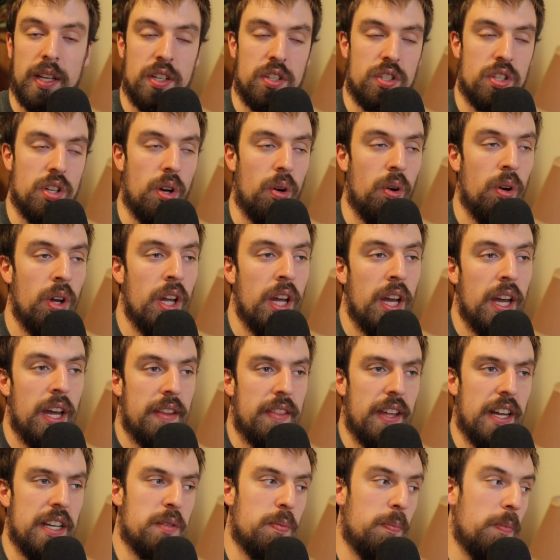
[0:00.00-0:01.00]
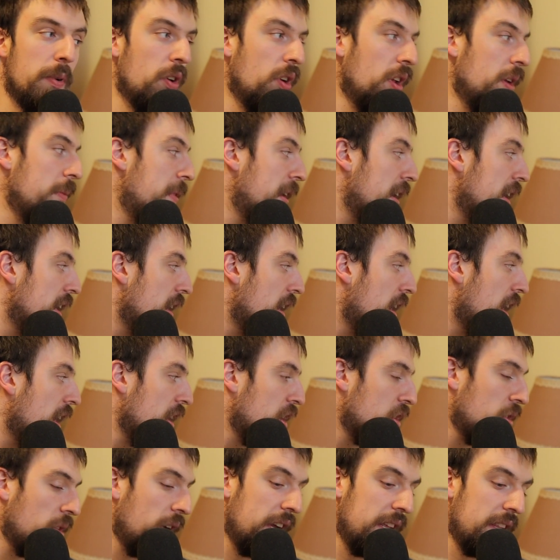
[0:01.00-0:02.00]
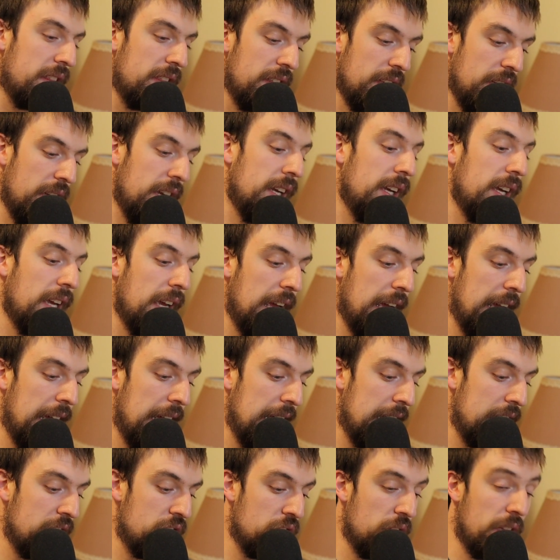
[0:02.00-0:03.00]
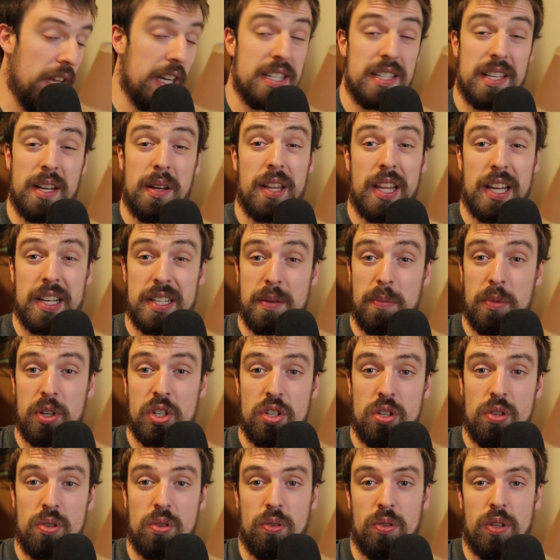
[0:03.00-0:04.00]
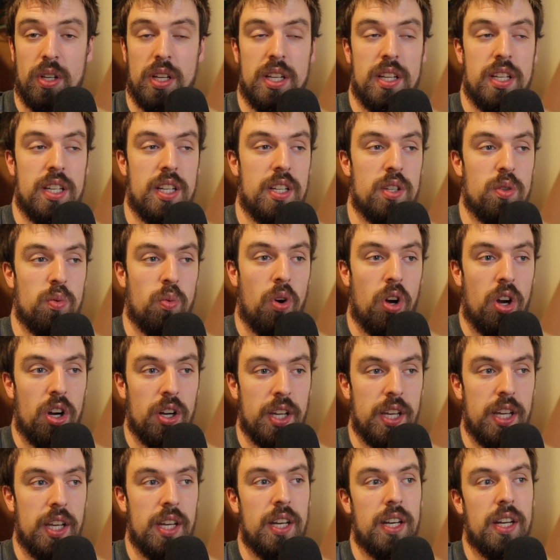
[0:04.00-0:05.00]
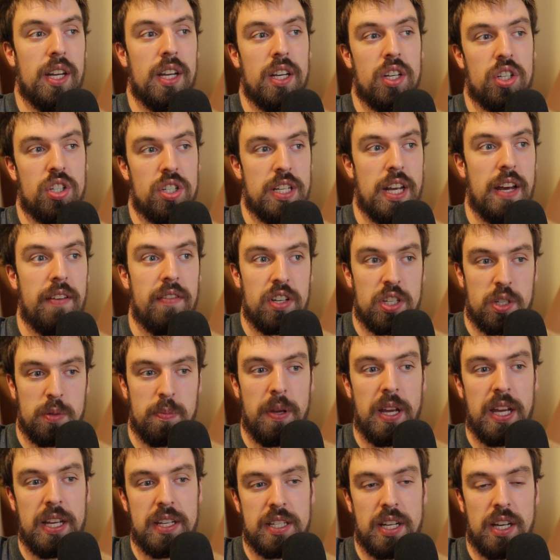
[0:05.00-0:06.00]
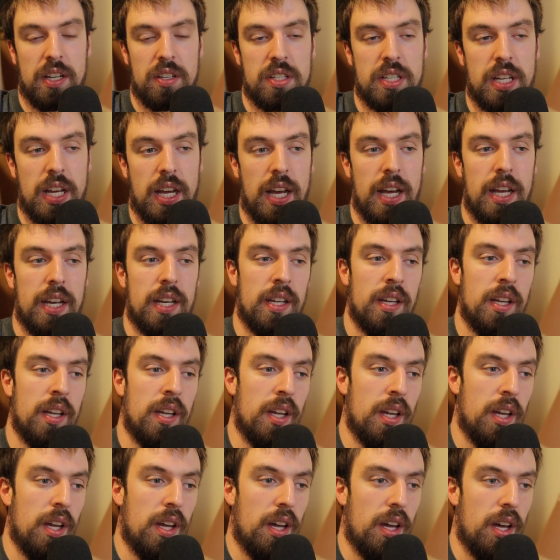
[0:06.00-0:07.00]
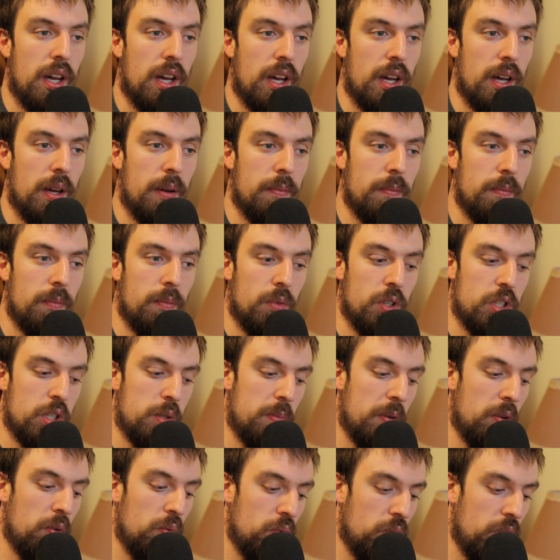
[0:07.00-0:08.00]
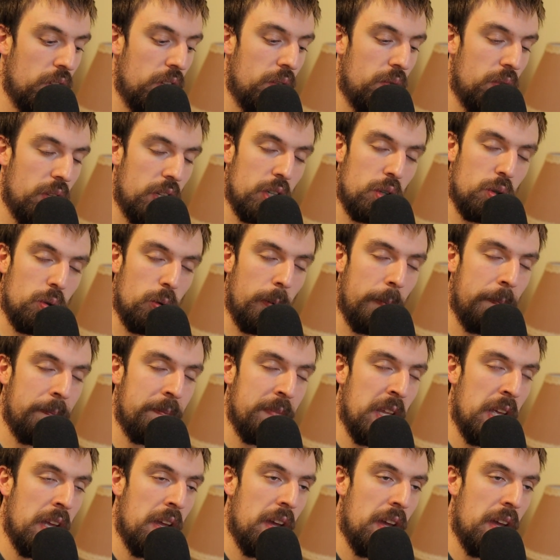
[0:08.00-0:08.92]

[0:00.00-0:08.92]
And so that's really been a great thing. And so that's number two is walking and just having space outside, which has been really, really cool.